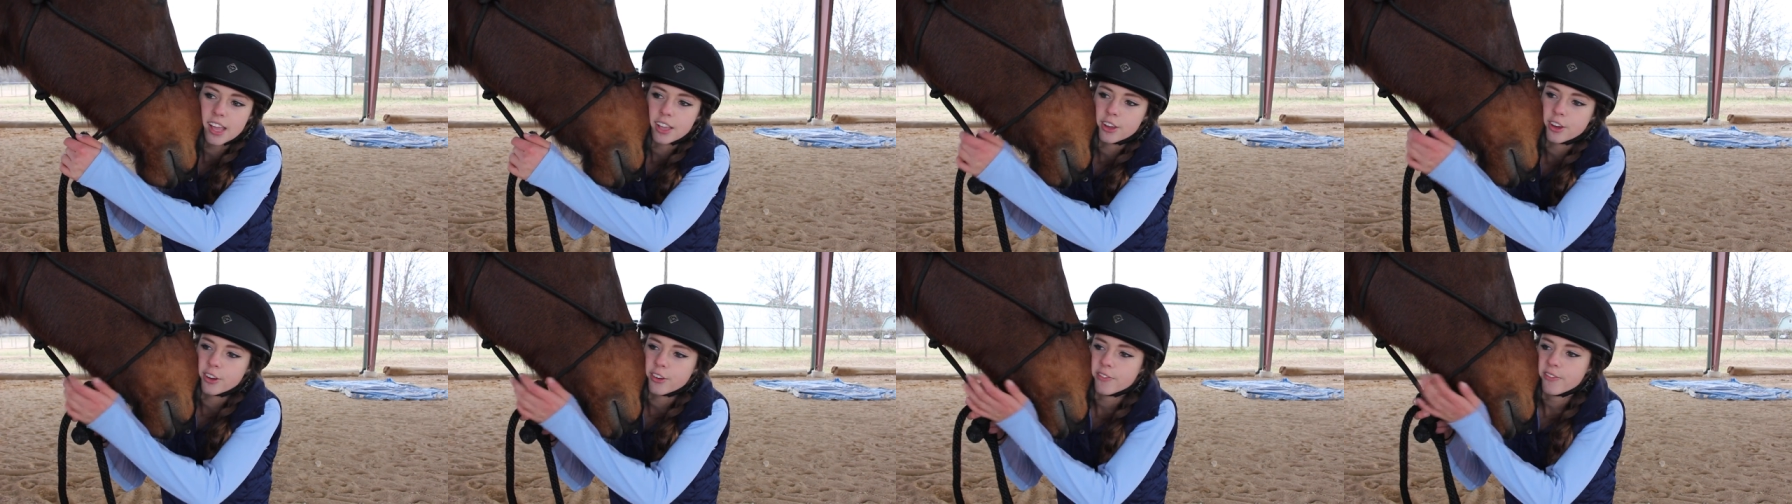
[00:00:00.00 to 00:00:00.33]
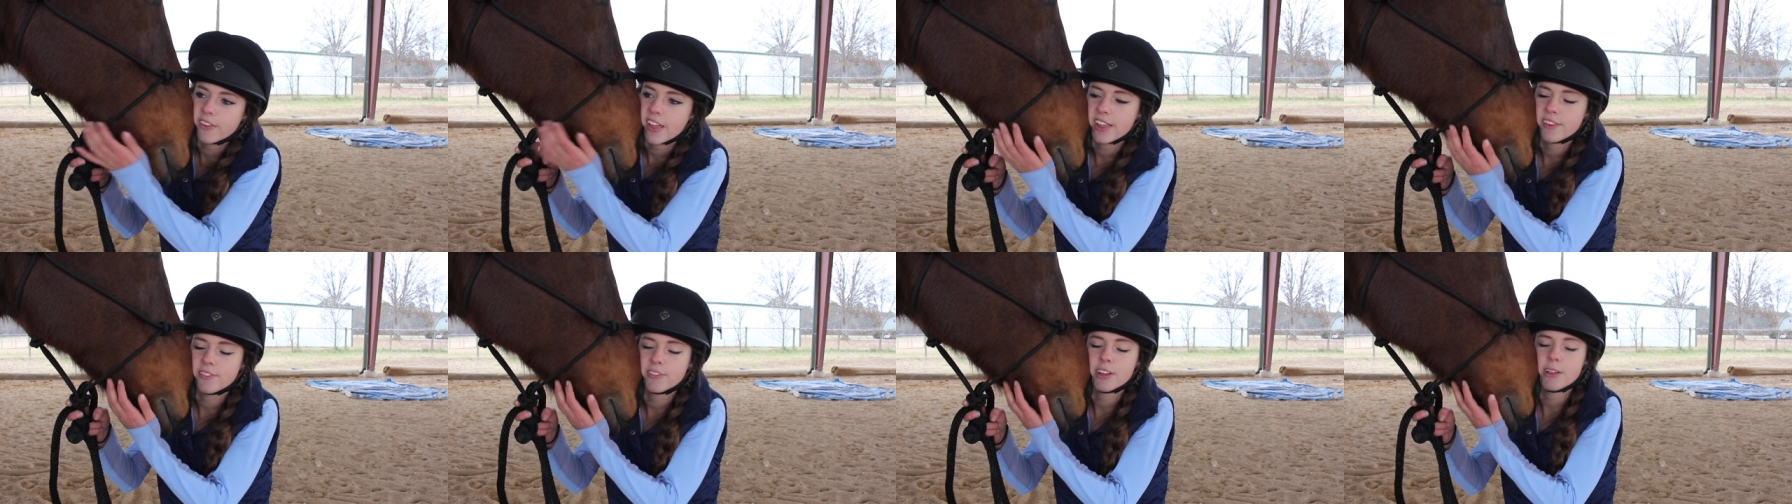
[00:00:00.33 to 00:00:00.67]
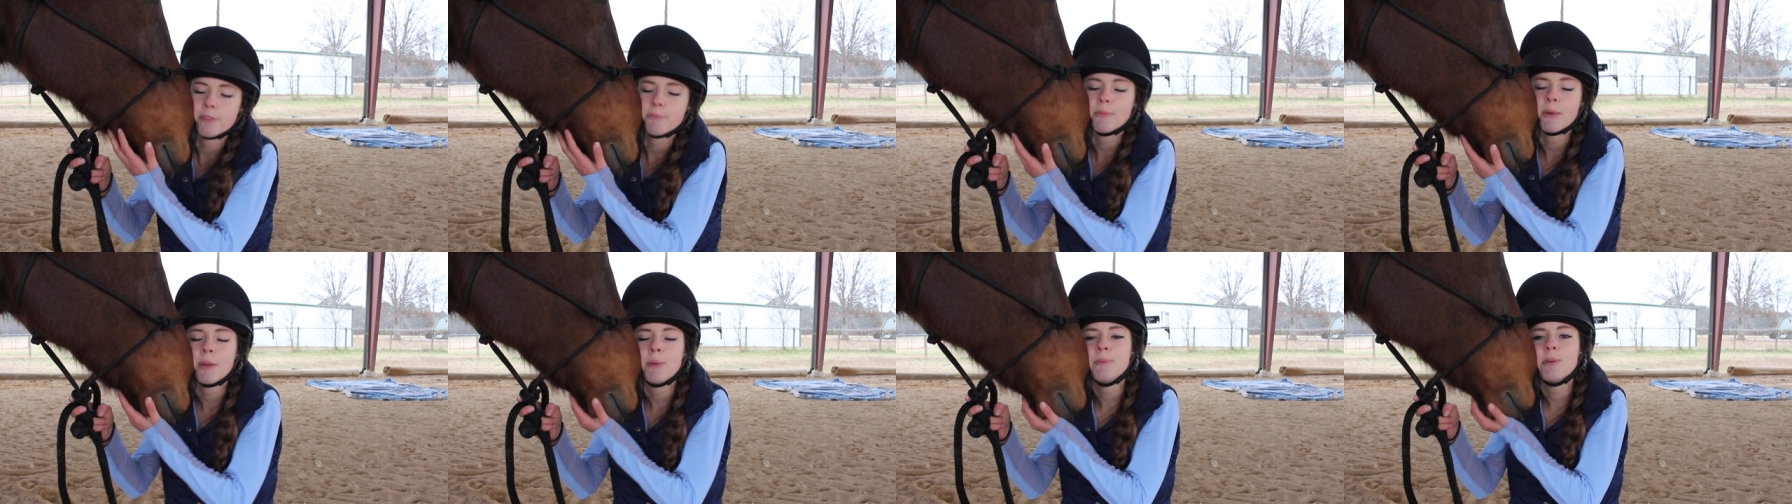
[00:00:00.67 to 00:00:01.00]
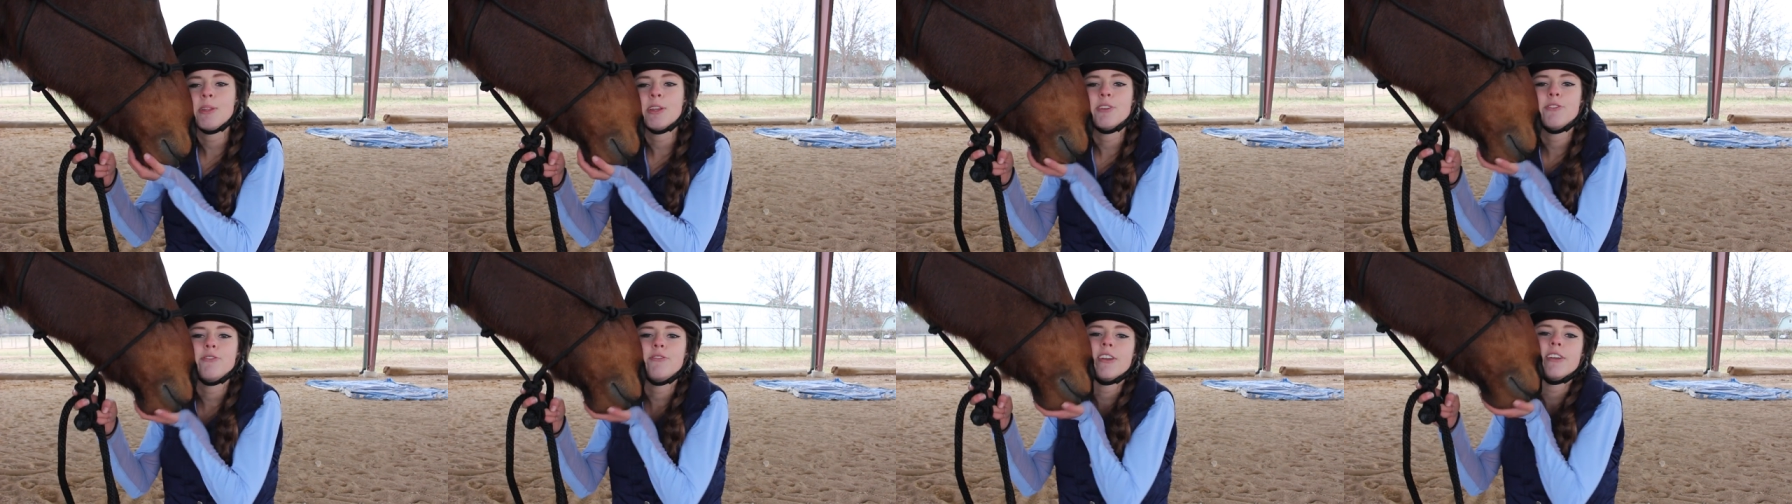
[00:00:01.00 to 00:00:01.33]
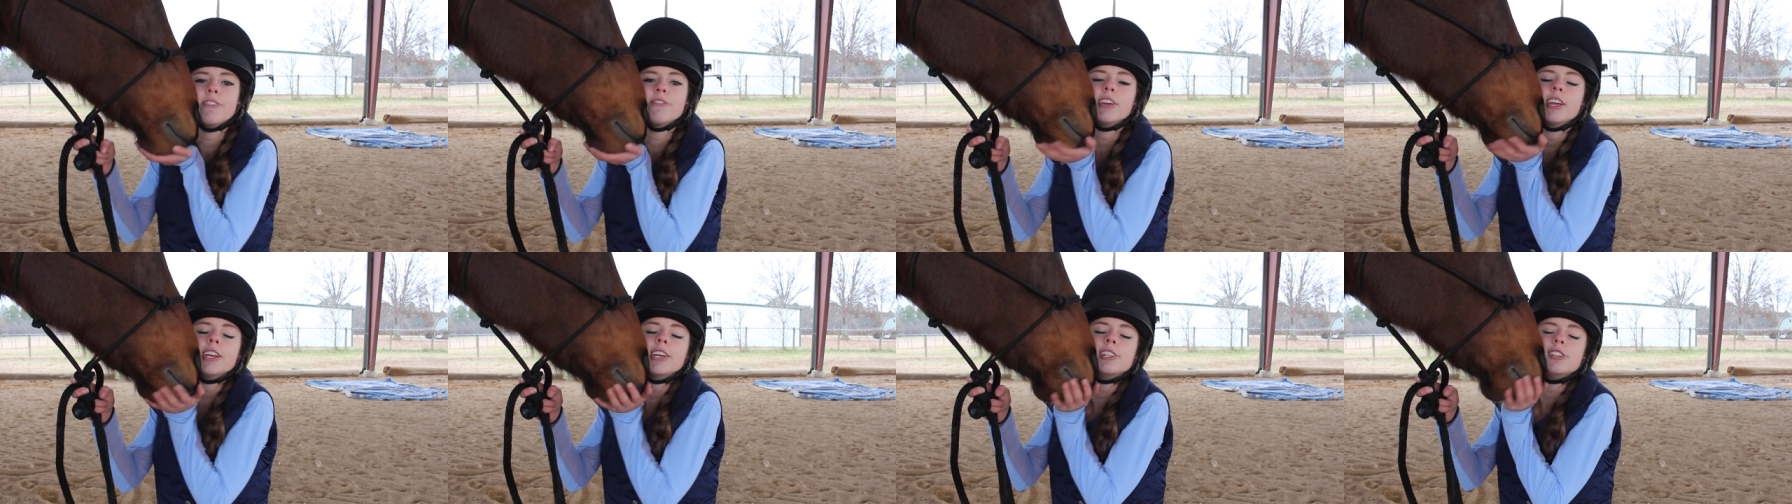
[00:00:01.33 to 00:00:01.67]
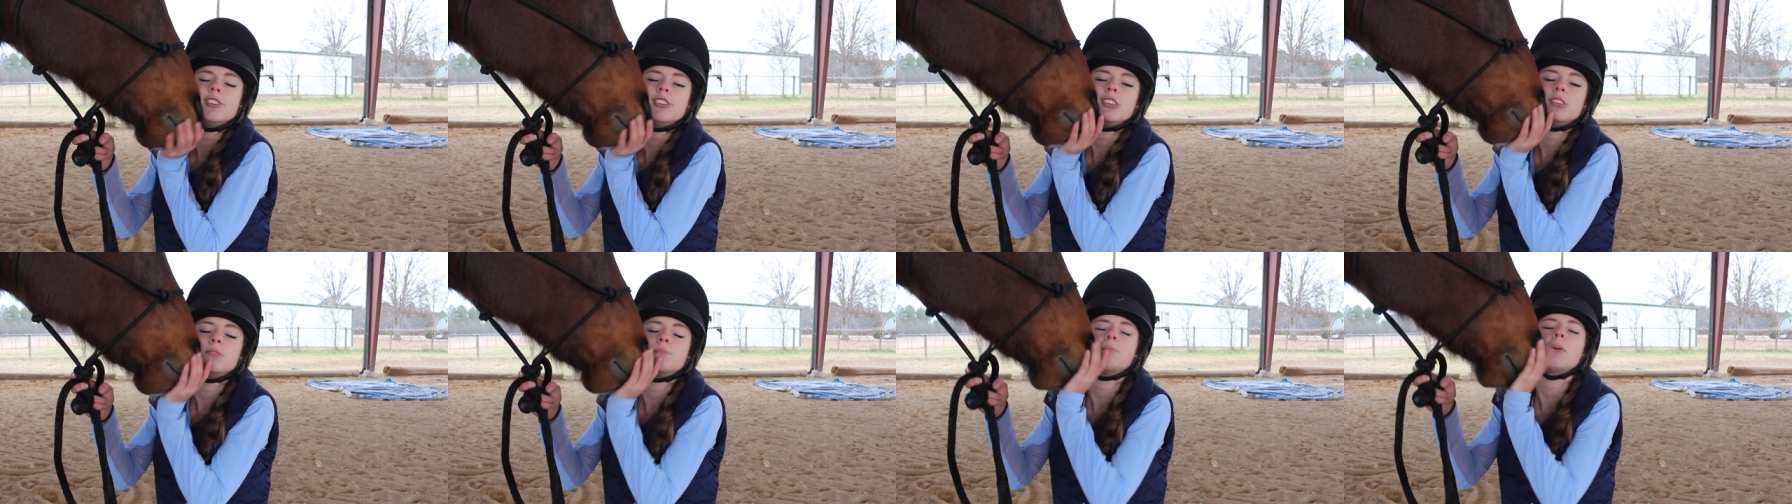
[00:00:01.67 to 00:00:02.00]
your favorite, maybe their favorite
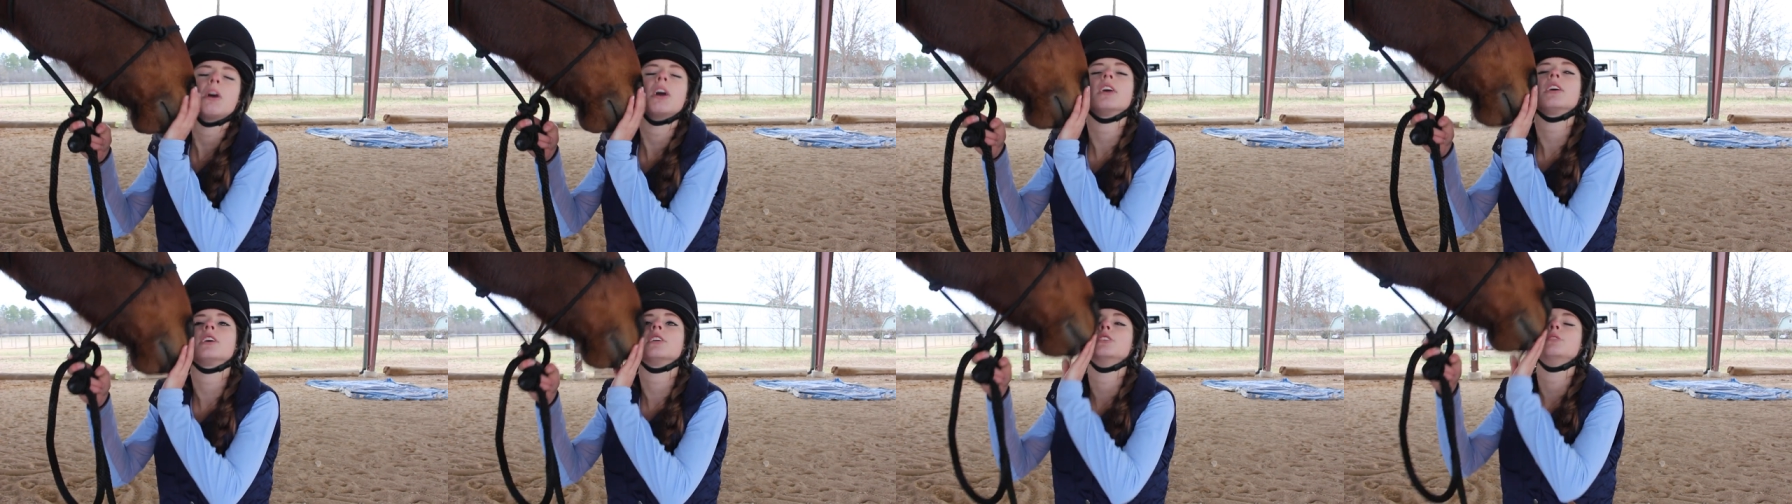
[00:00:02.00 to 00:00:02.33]
itchy spot.